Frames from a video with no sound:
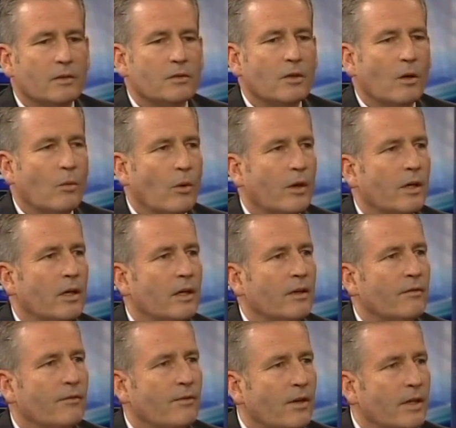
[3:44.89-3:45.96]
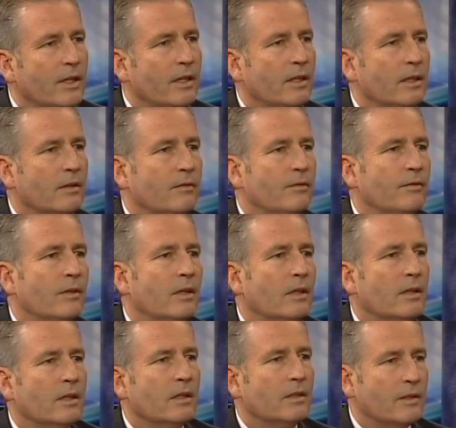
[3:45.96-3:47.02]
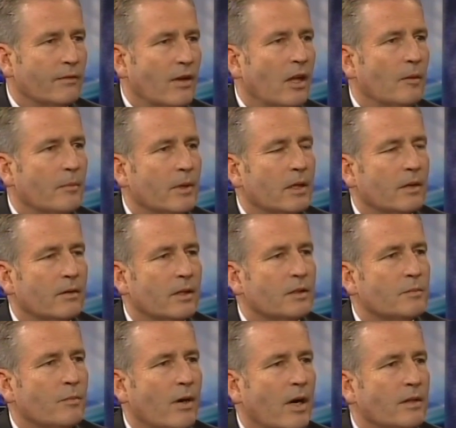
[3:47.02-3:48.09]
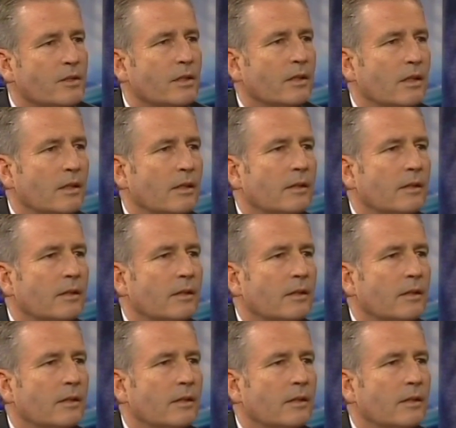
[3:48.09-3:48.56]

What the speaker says: start working on the funding of the development of this project.